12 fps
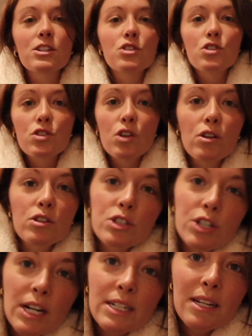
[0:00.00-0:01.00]
so
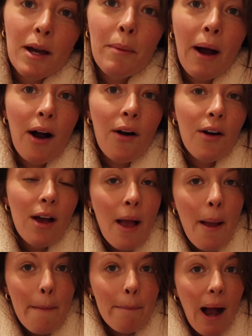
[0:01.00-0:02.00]
strict about
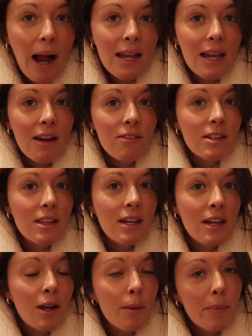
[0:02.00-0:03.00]
packing
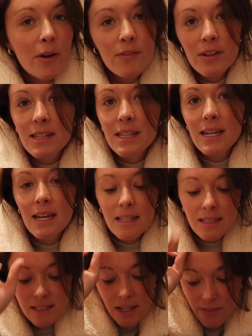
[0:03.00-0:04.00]
everything perfectly
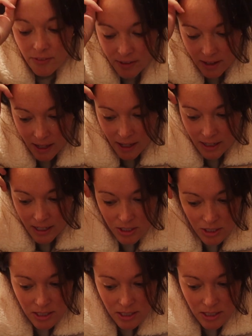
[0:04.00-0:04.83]
and safely, and I